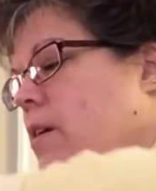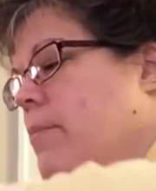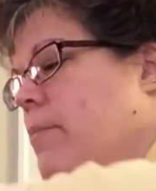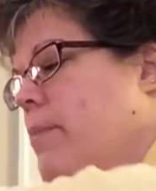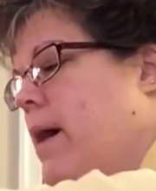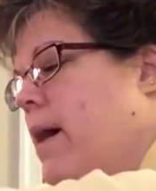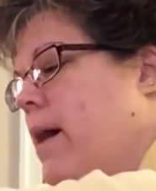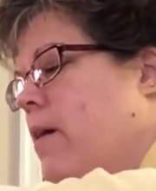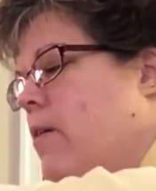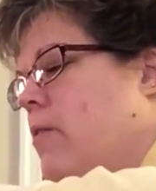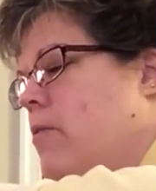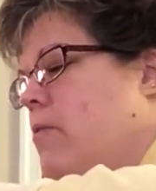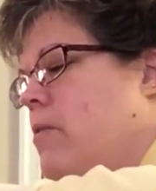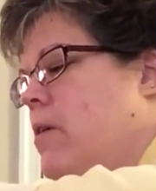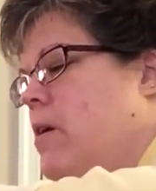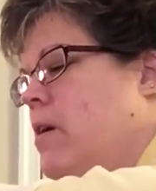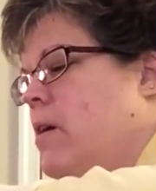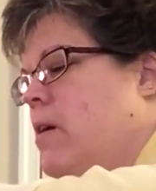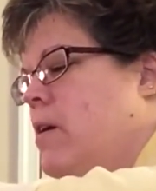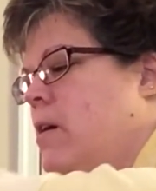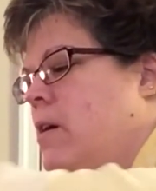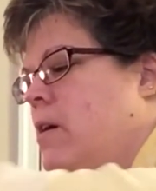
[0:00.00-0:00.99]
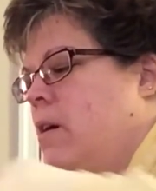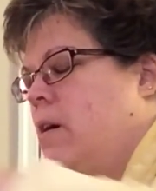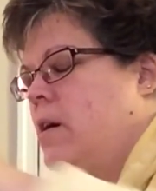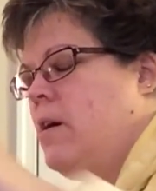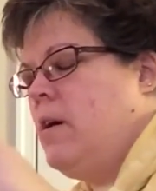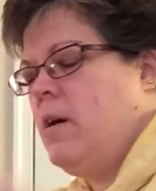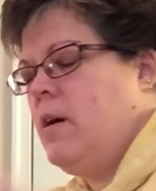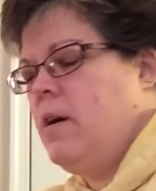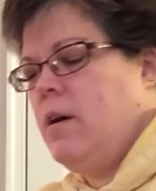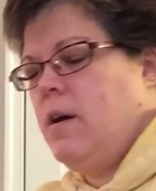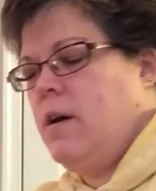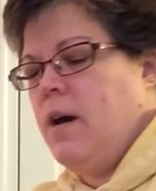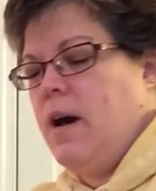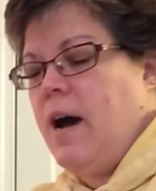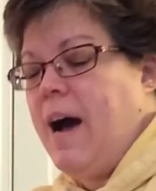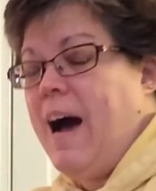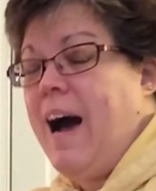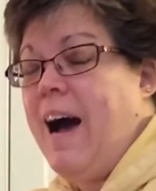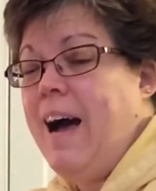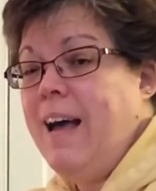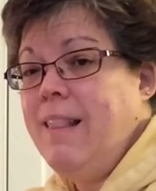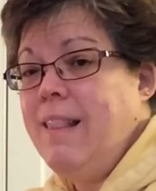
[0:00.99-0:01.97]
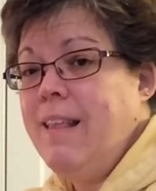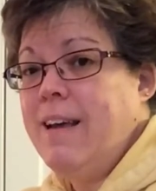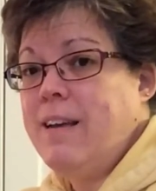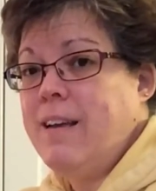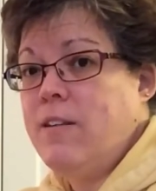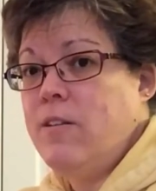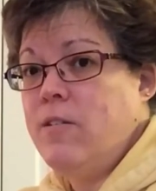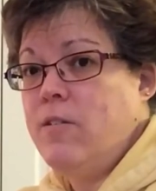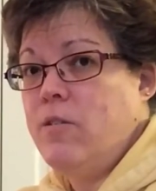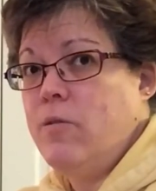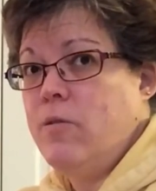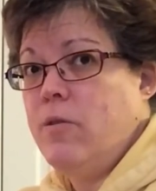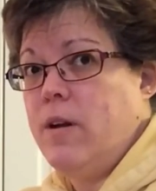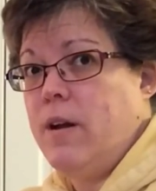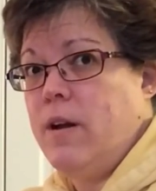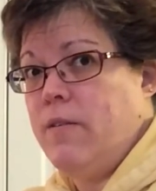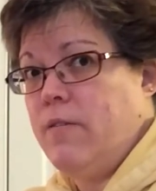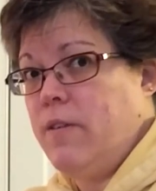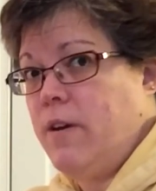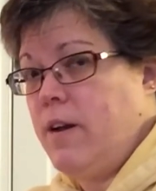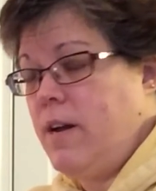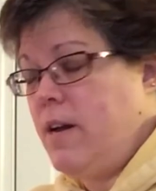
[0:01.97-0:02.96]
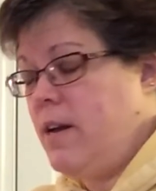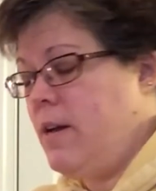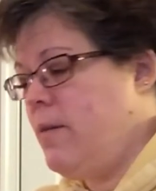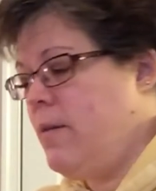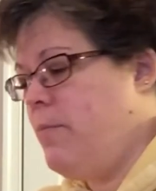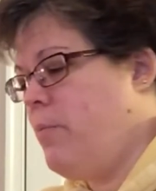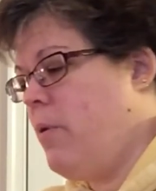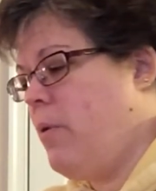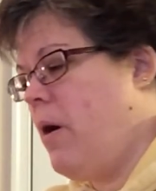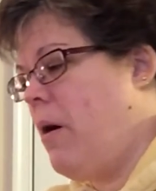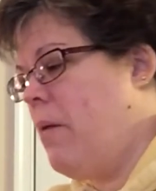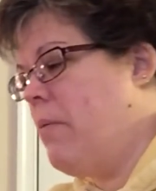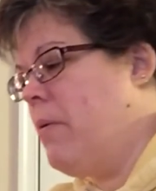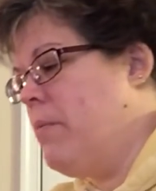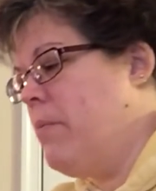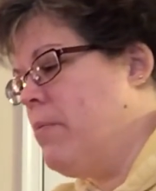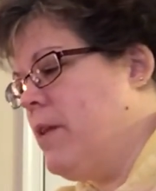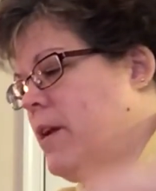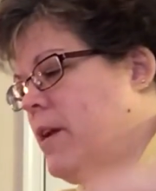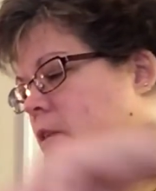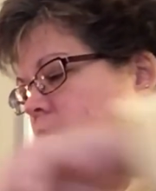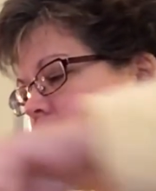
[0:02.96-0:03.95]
I like to do it every probably